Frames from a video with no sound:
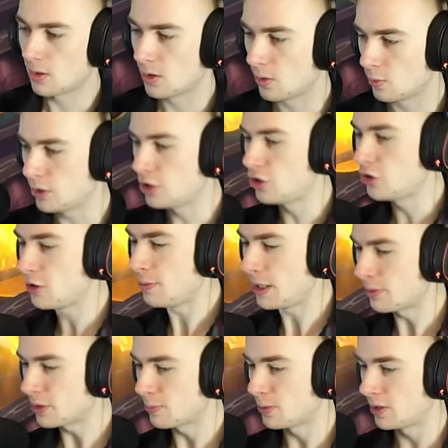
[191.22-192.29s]
We should be
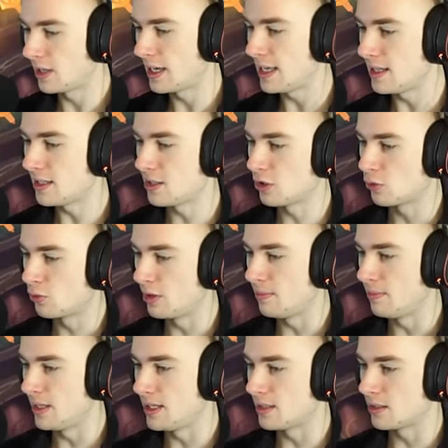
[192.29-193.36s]
able to play this
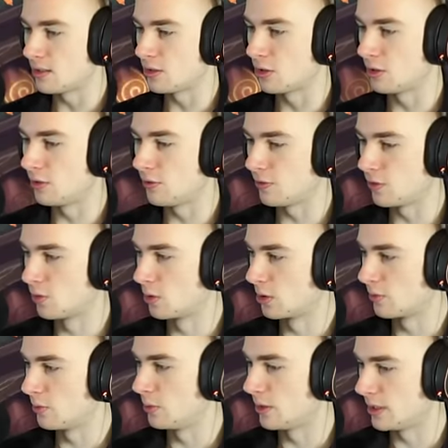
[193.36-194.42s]
equipment turn four
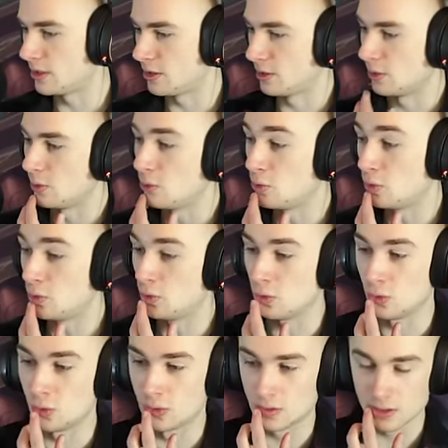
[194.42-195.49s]
if we want to.
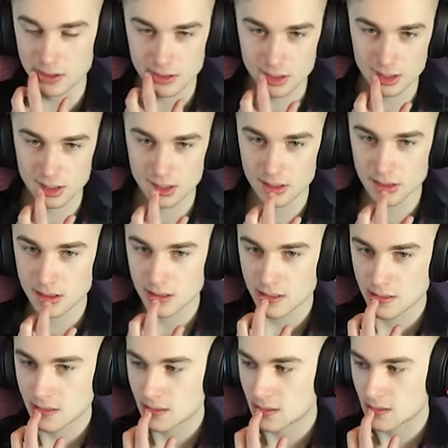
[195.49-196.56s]
Ooh.
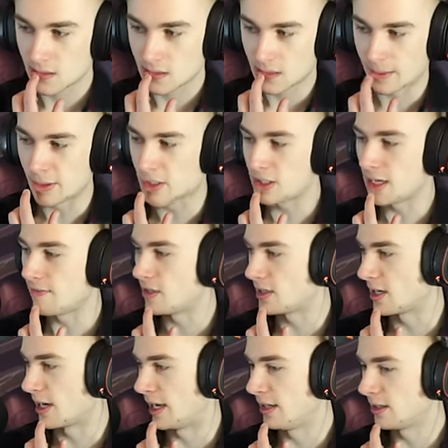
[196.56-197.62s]
I'm going to save this
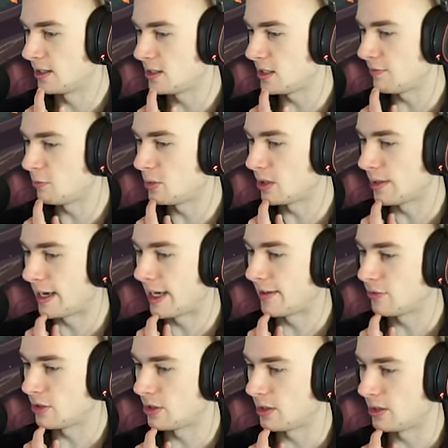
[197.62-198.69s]
guy. Let's save him till
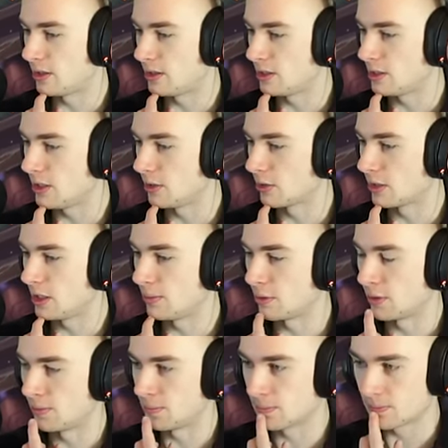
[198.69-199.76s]
after the, the Secret Keeper.